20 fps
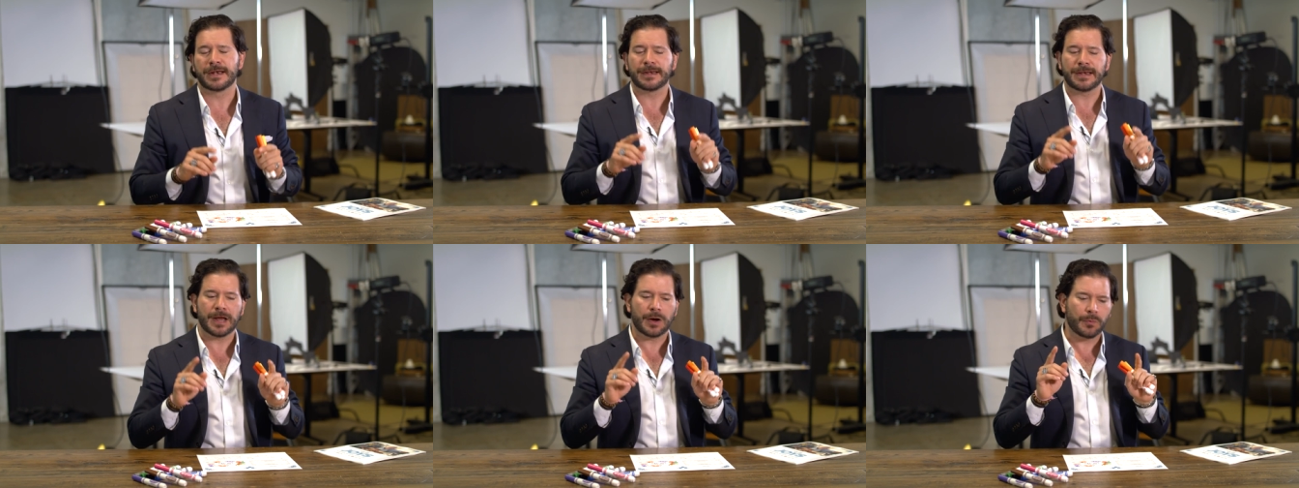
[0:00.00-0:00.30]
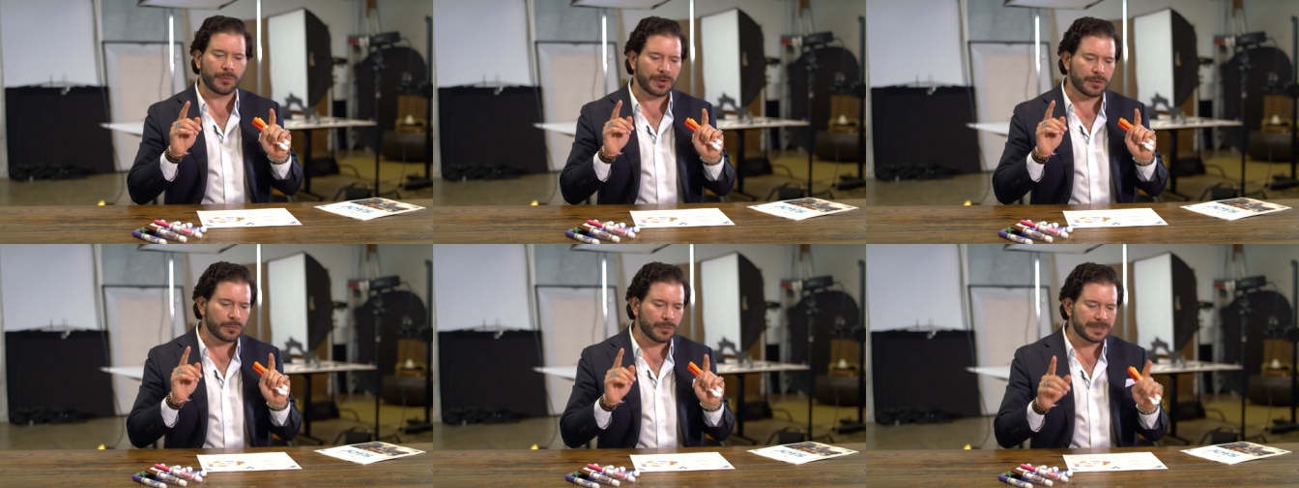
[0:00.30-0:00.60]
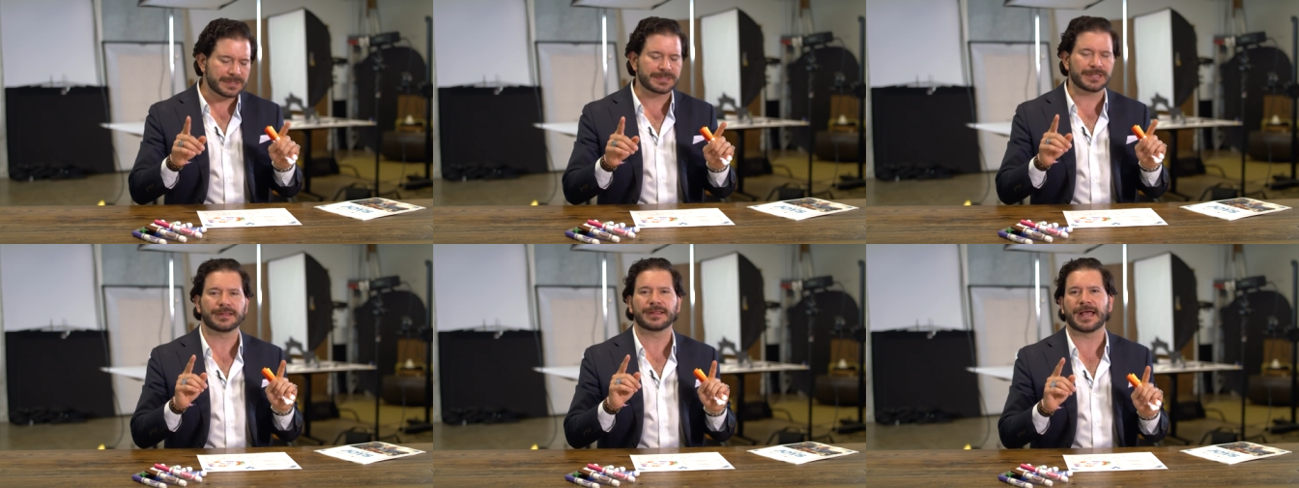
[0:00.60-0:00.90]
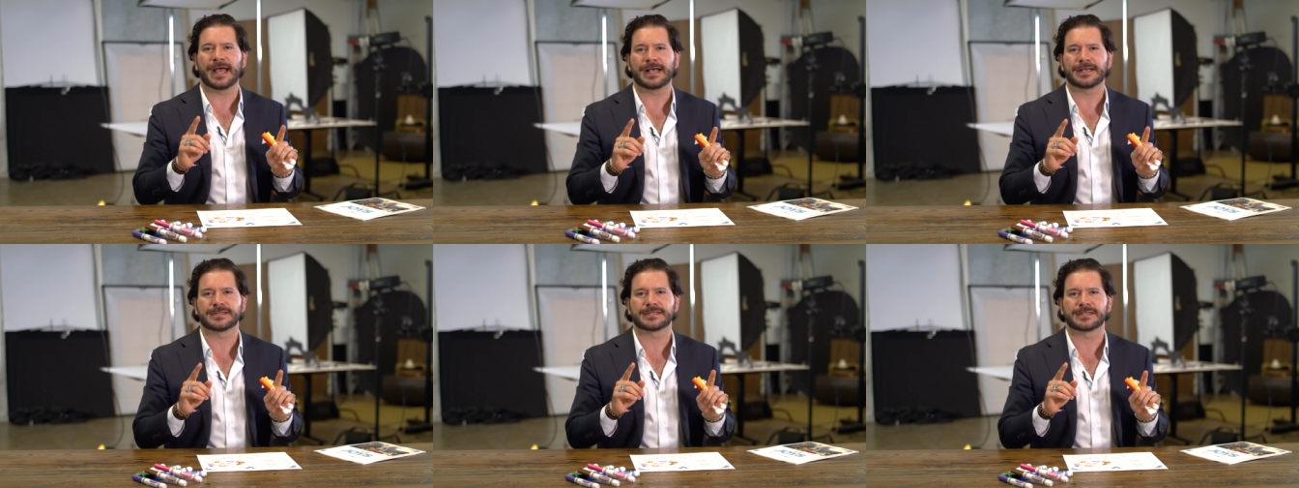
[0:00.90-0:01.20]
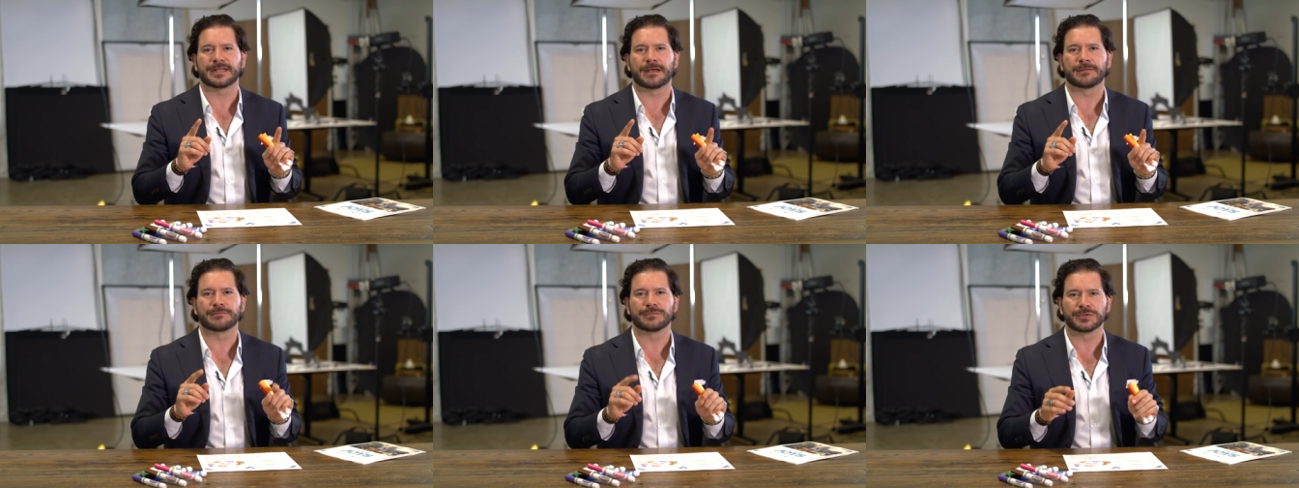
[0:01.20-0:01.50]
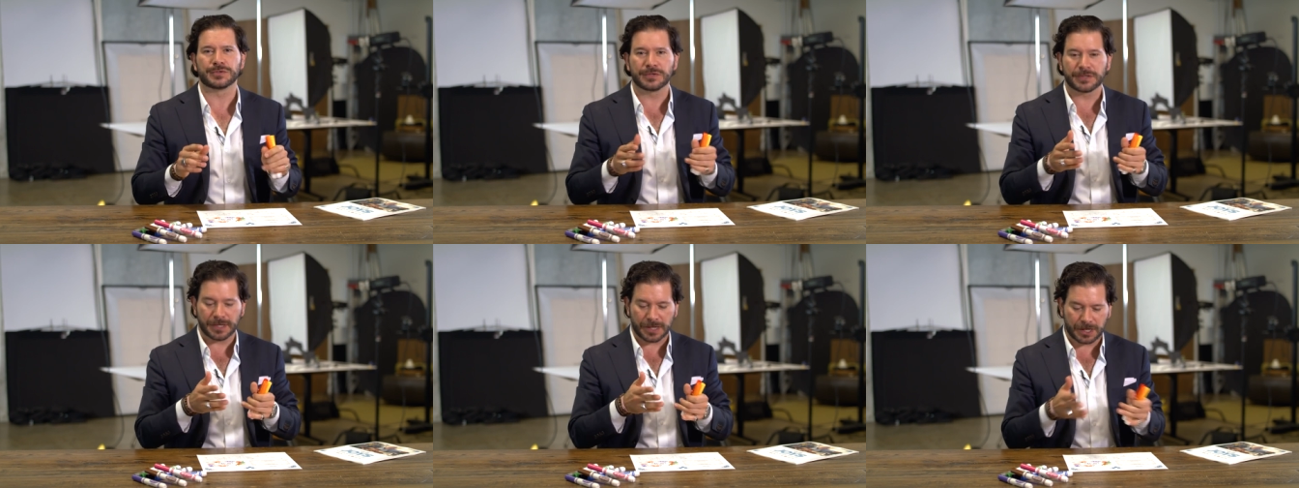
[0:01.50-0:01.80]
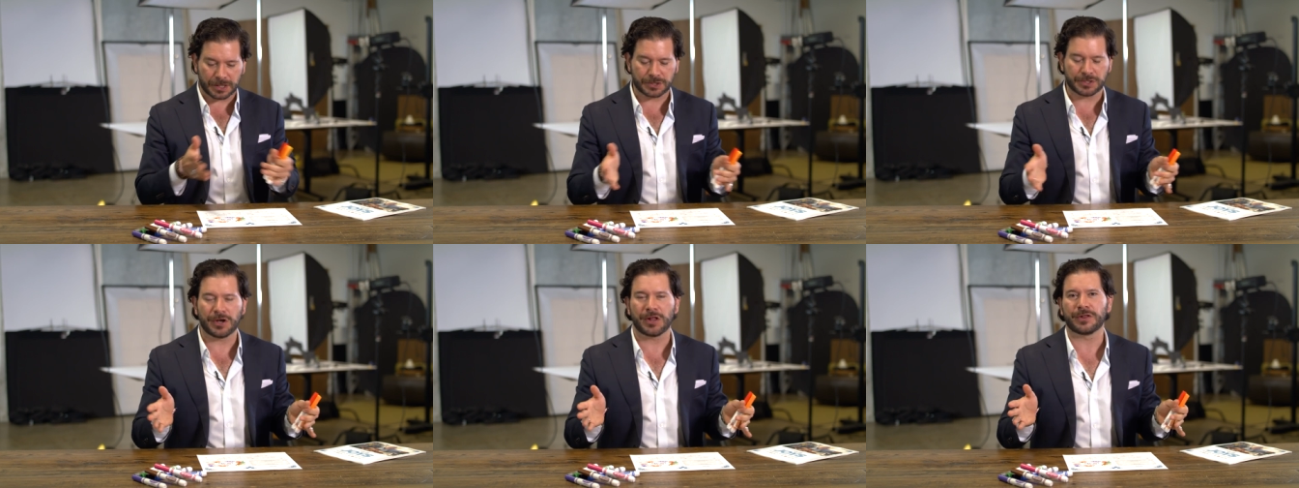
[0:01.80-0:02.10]
Now, when was the last time you got
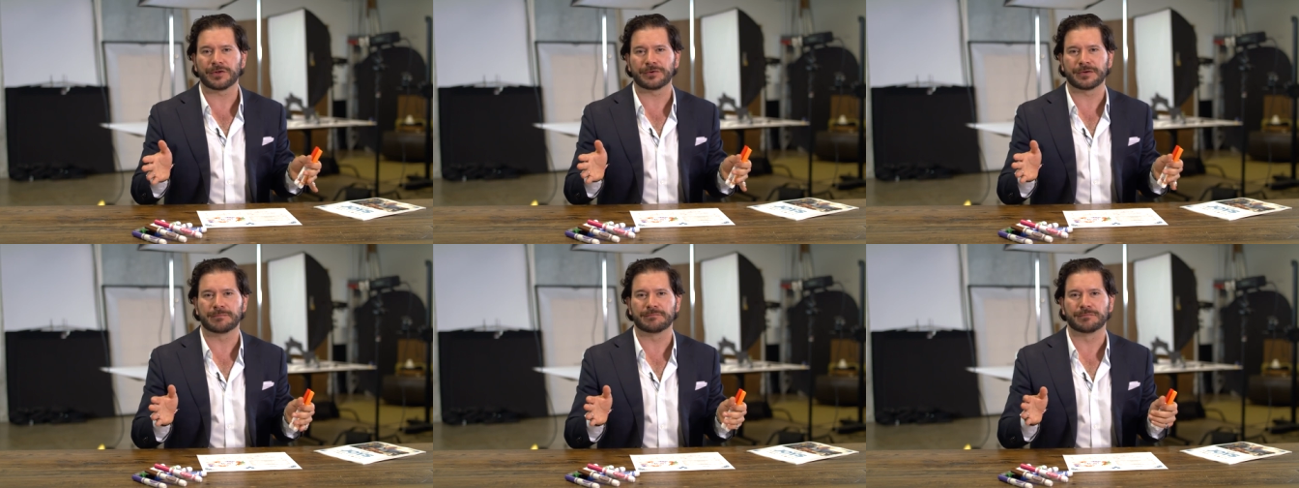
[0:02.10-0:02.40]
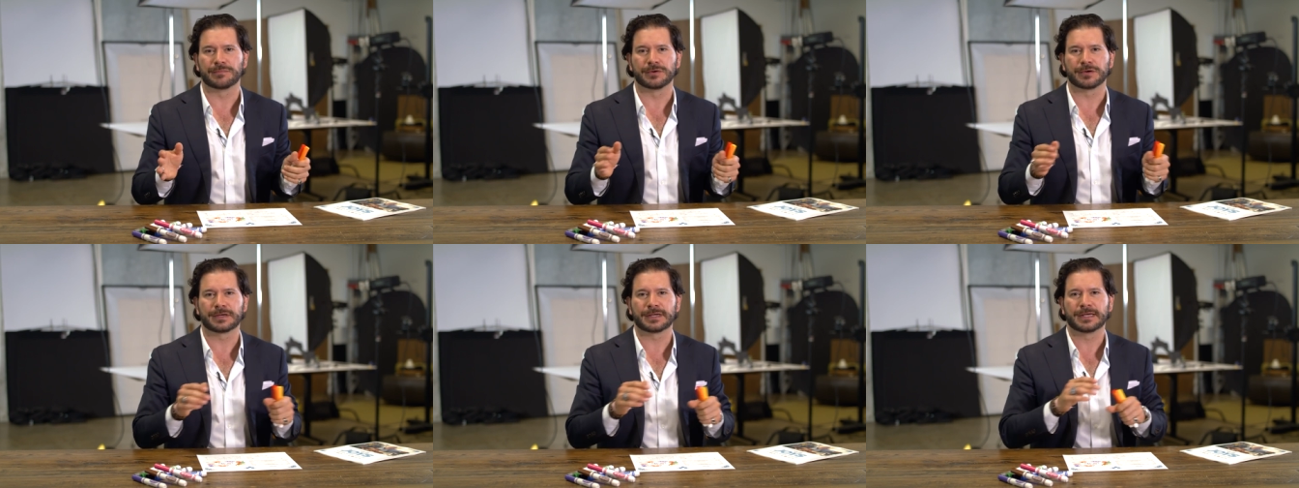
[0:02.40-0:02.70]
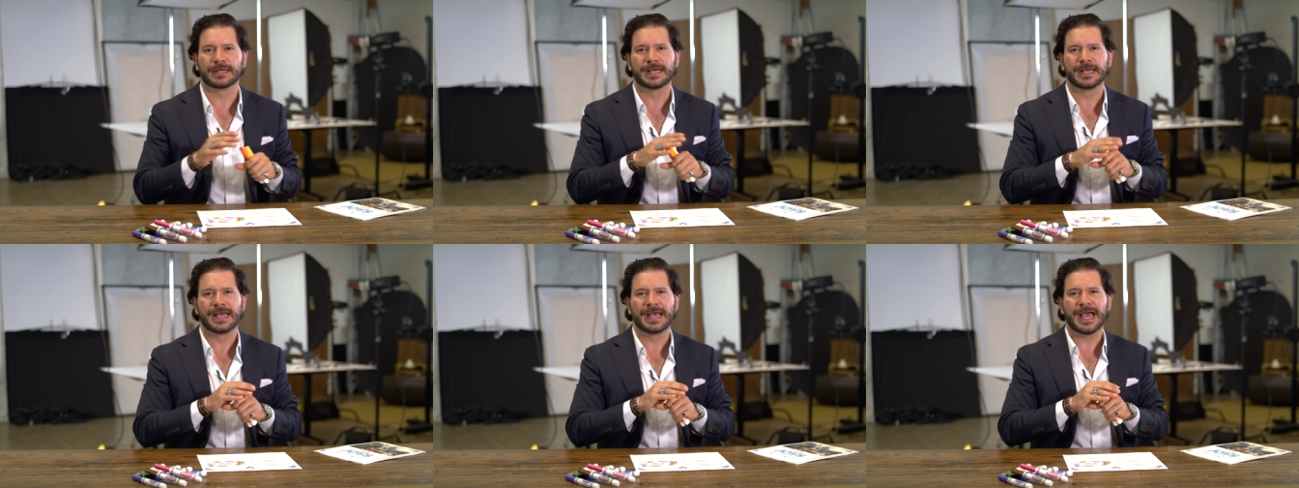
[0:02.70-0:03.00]
a coloring book